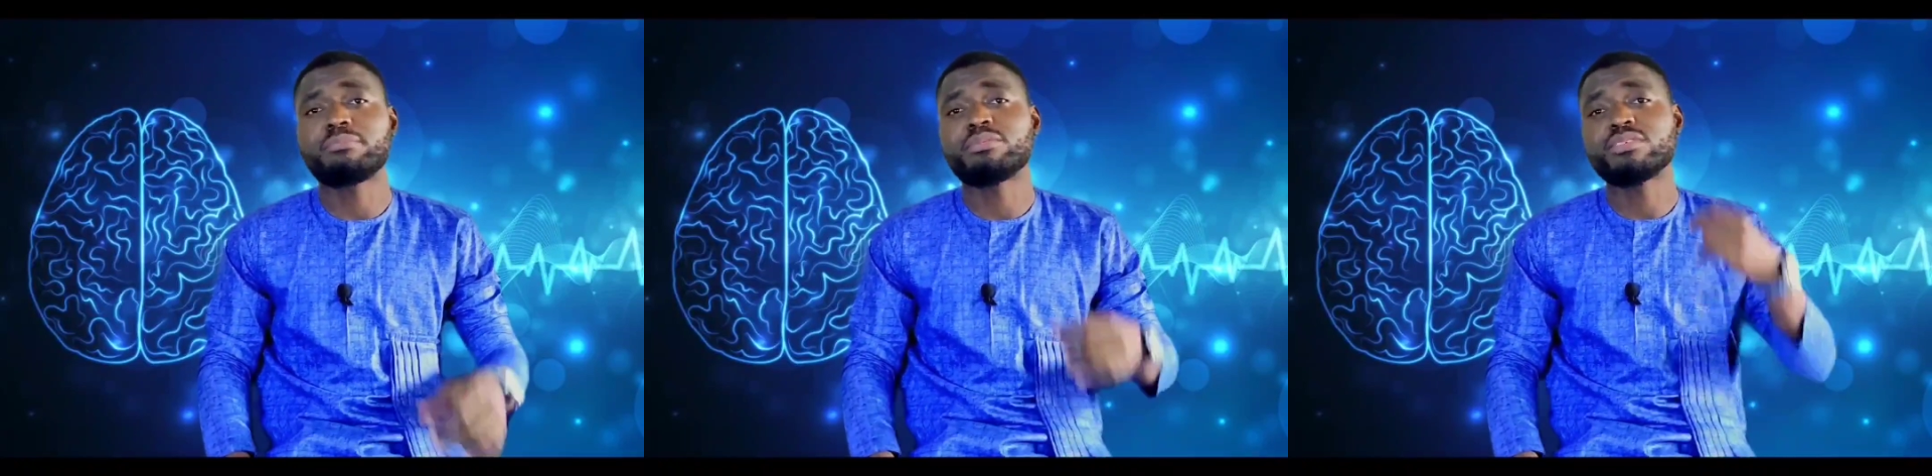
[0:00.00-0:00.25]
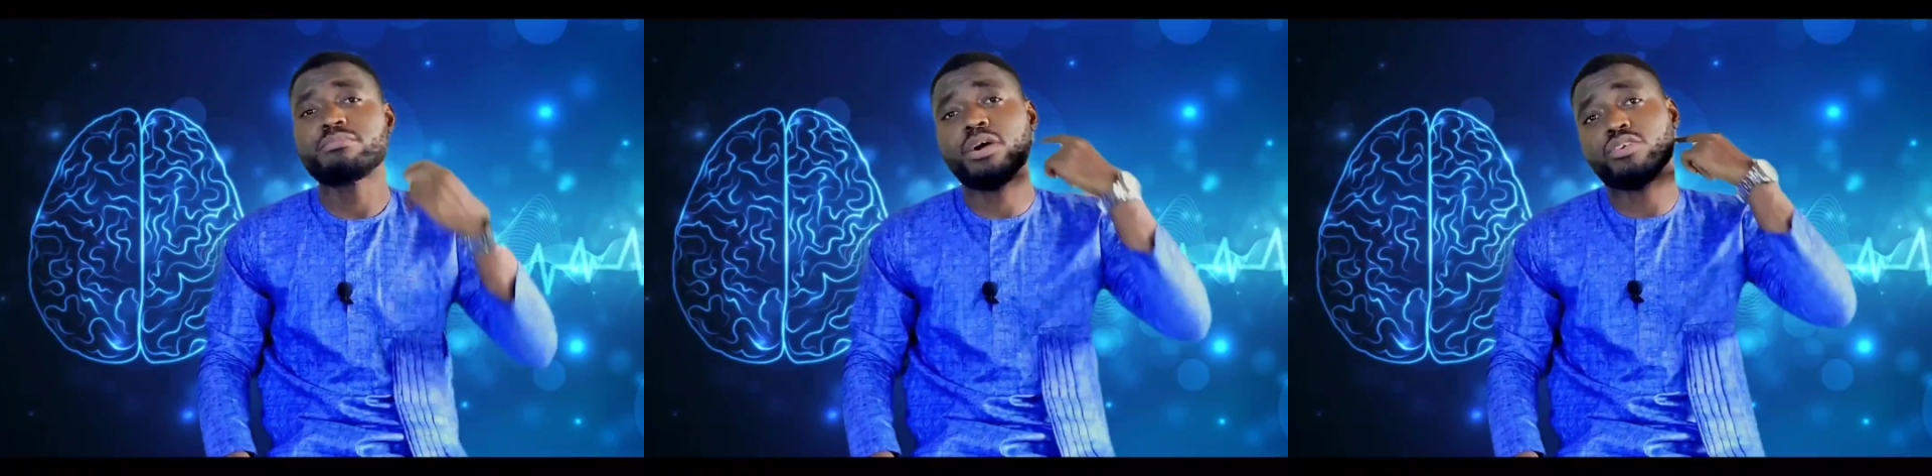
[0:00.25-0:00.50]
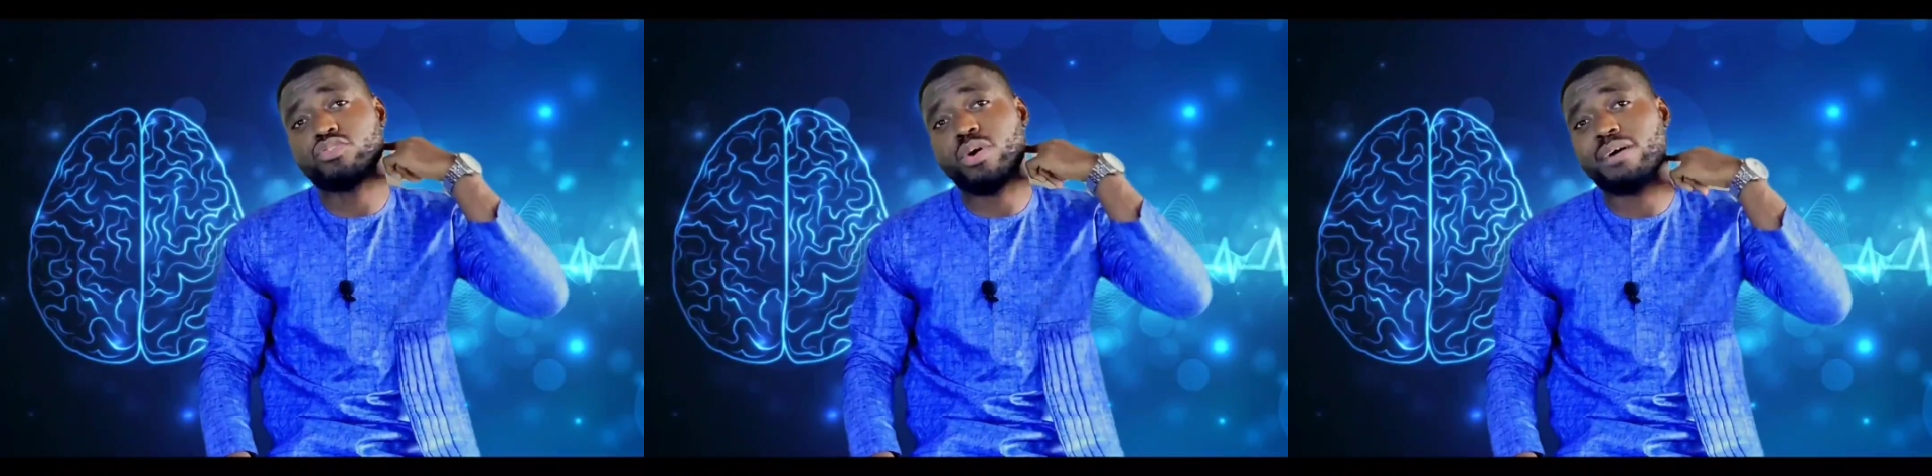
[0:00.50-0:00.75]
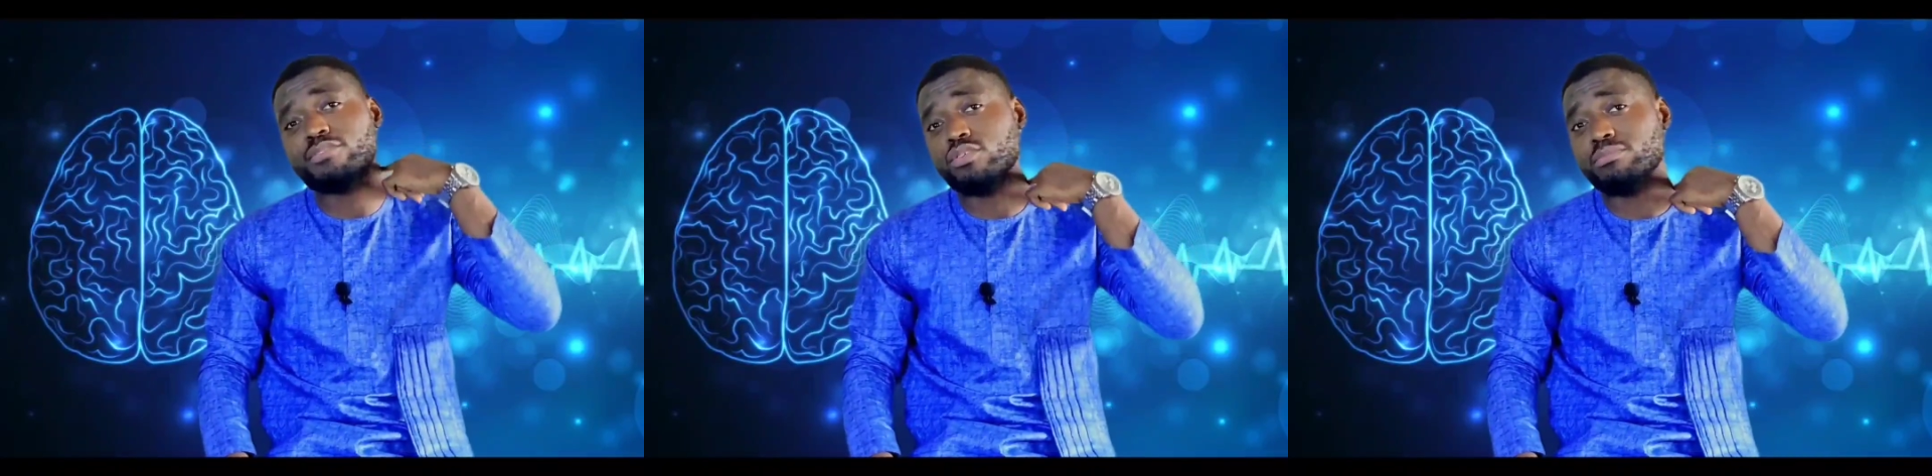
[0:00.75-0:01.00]
The person might
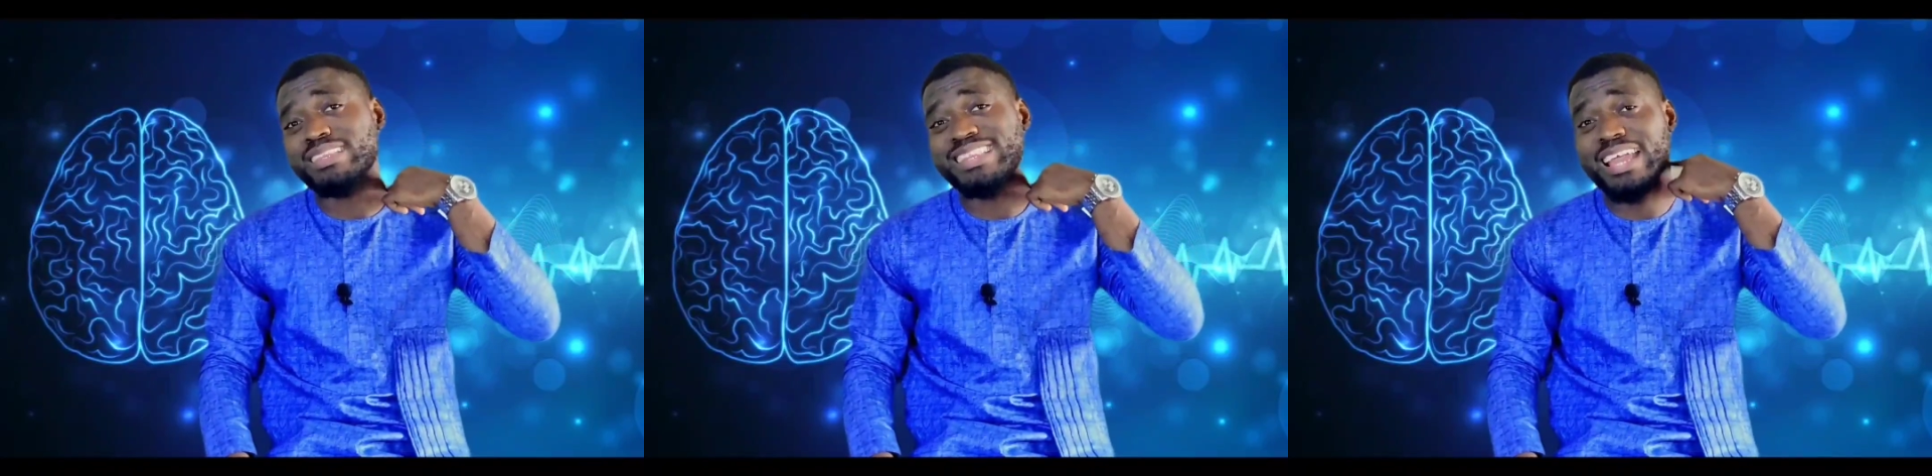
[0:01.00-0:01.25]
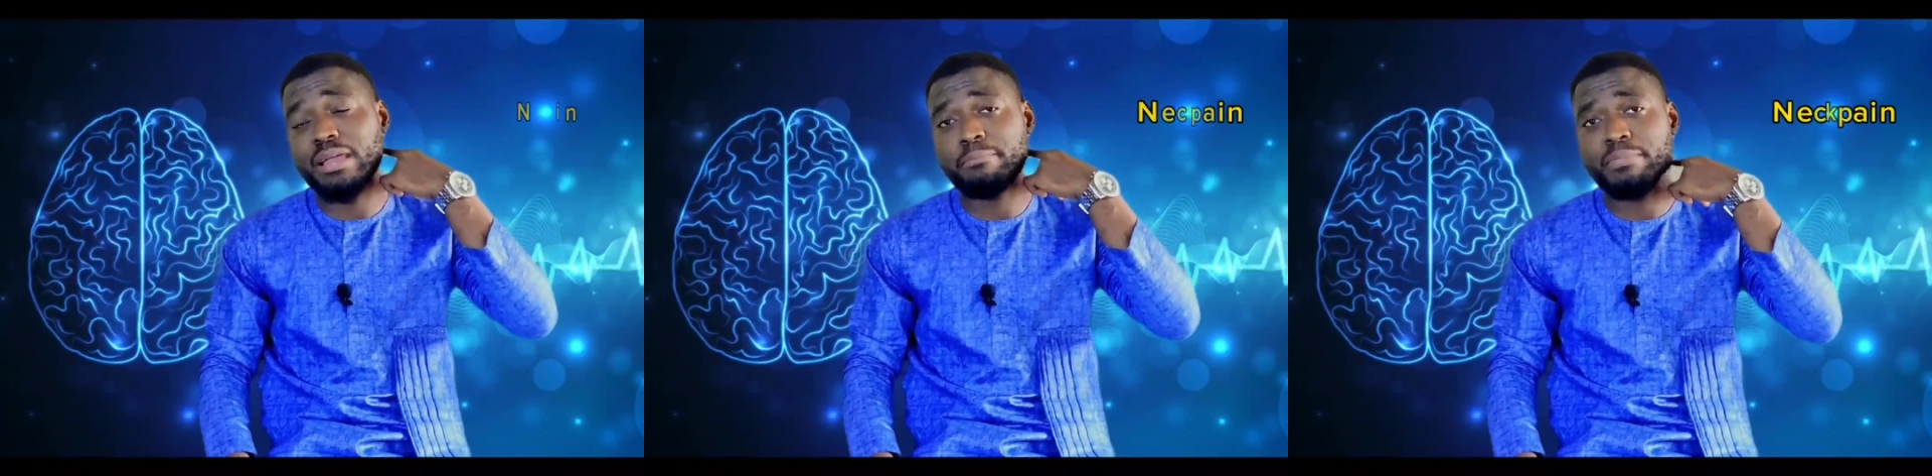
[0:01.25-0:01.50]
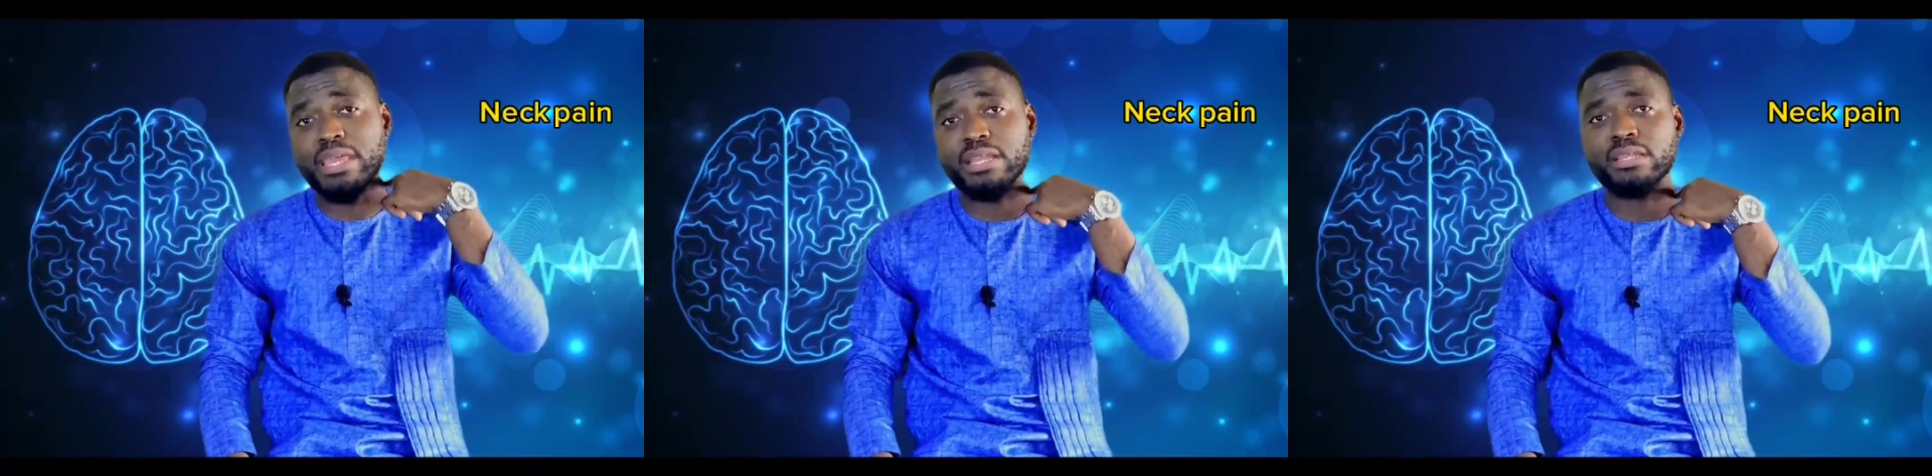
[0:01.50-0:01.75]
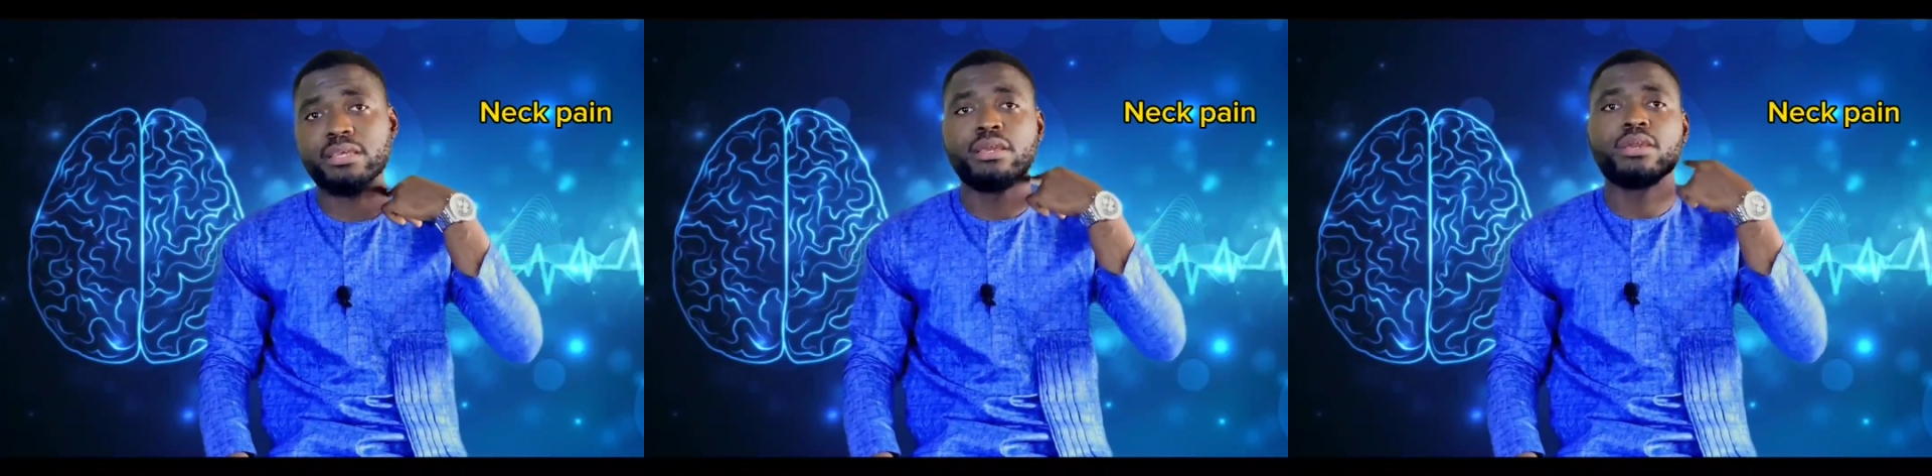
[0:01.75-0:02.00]
also have some neck
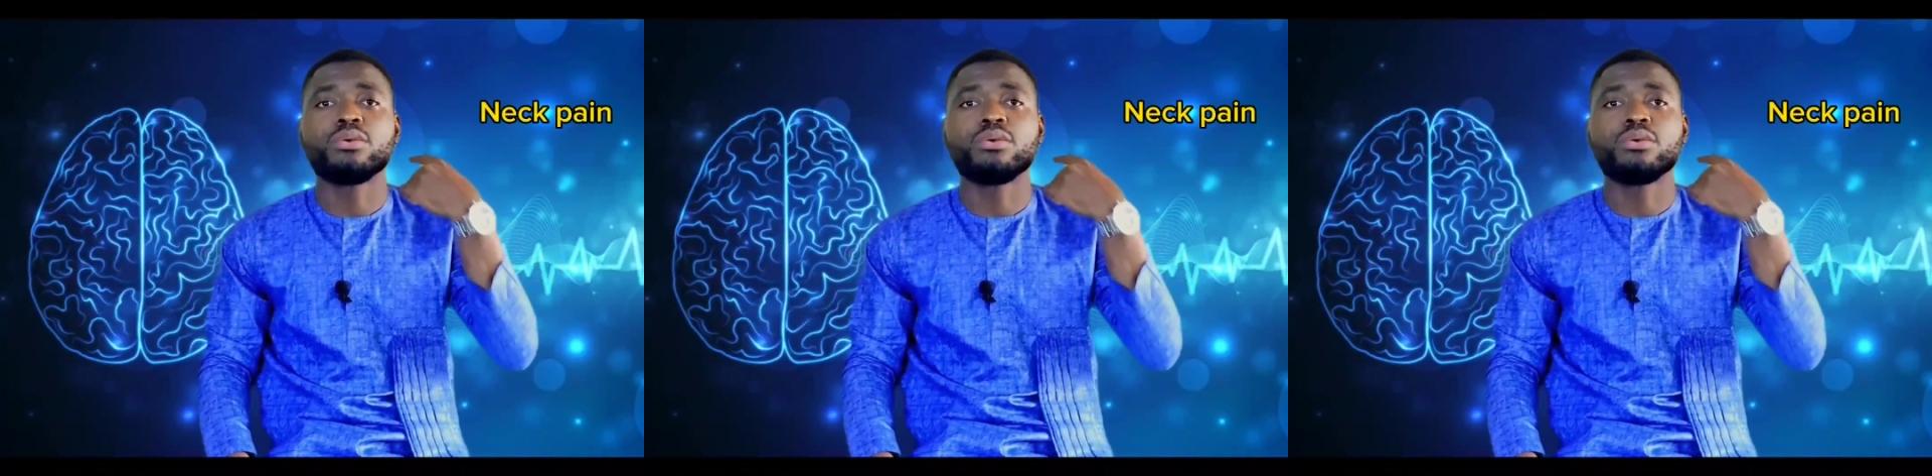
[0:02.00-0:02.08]
pain,